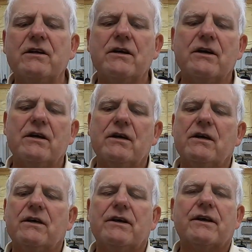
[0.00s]

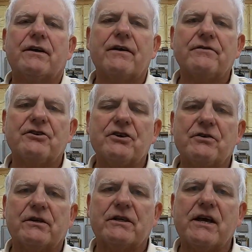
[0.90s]
It gives
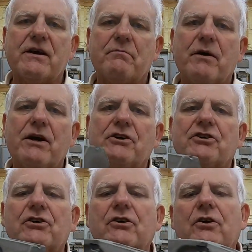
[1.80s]
you a tape
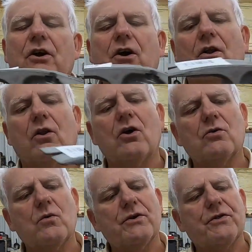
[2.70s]
measure
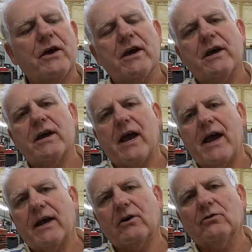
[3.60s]
along with an
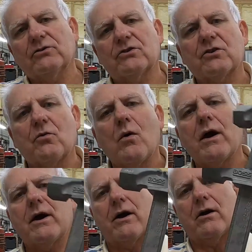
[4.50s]
angled
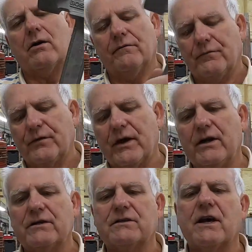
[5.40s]
square.
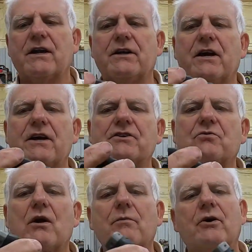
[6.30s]
And it's got a nice
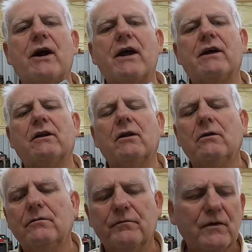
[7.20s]
rubber
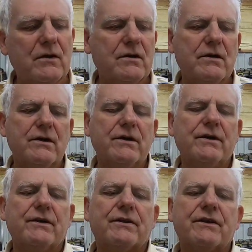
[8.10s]
handle.
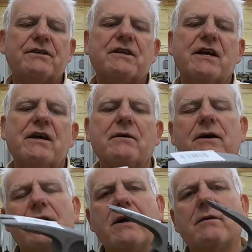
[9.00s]
This
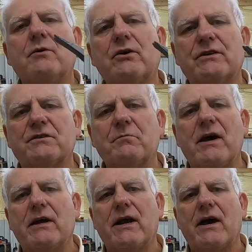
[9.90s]
hammer is
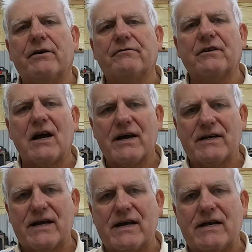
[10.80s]
made out of
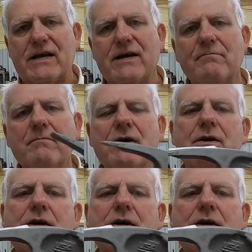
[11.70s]
titanium.